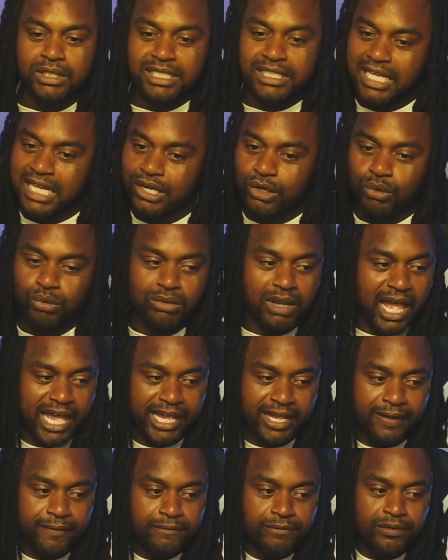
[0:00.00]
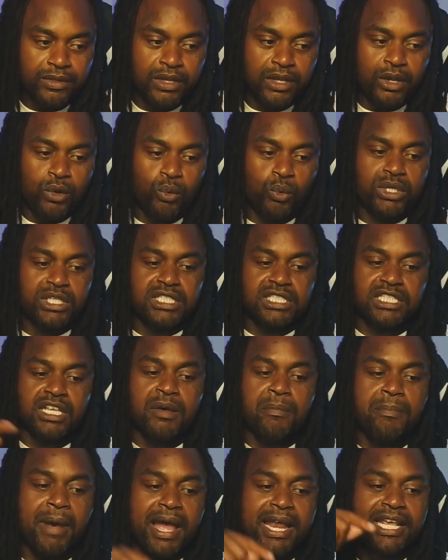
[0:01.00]
thing I don't like. When
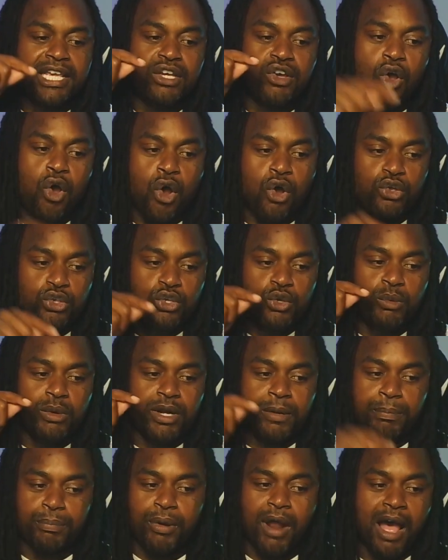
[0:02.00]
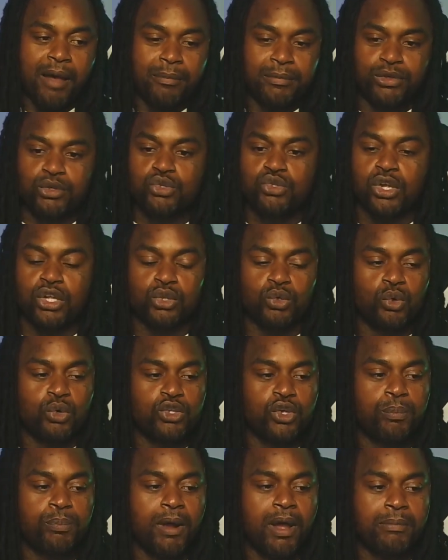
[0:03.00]
somebody call you with a problem, you start throwing
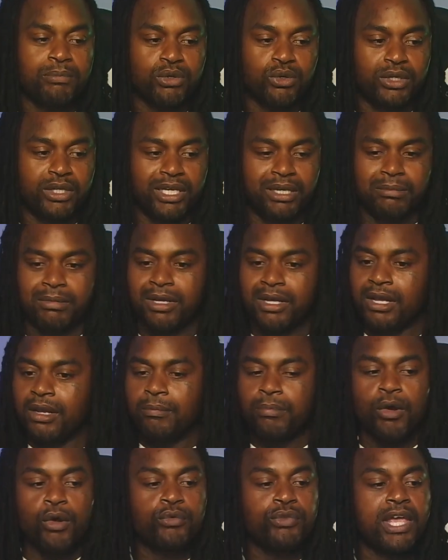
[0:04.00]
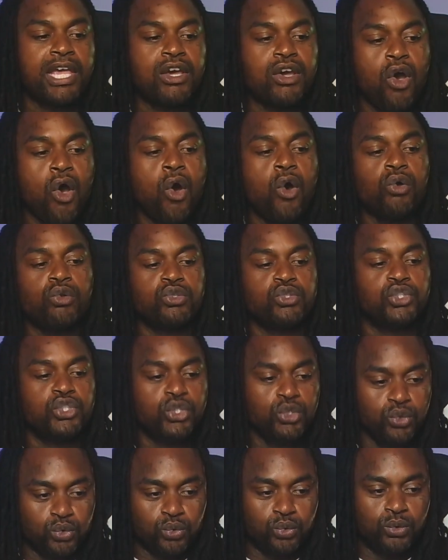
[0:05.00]
your problem on them. Bro, they called
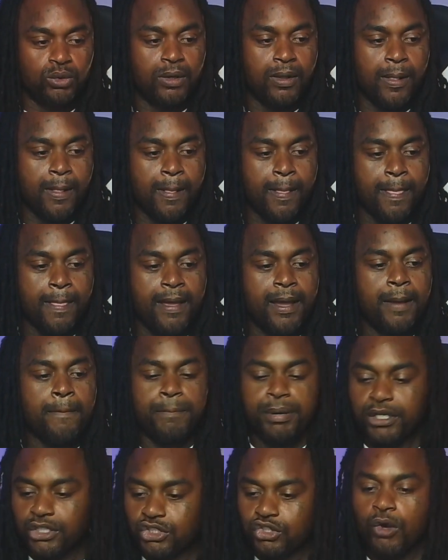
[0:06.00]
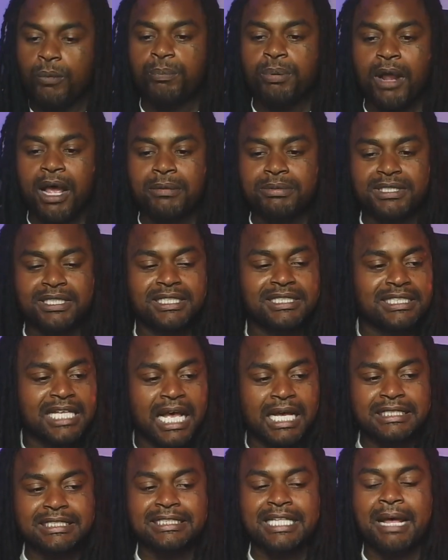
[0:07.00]
you. Put your problem to the
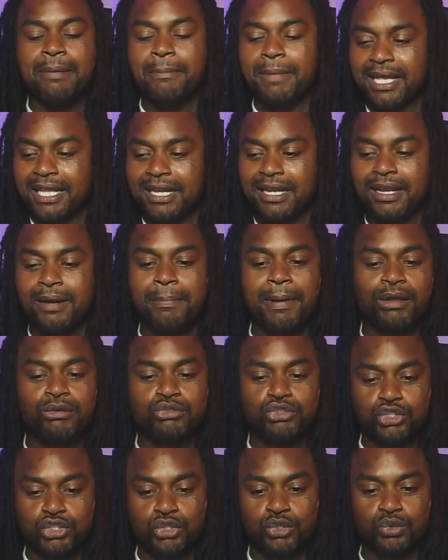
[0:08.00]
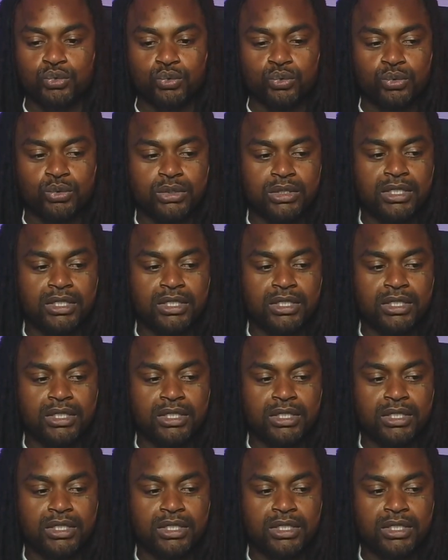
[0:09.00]
side. Stop making it about you.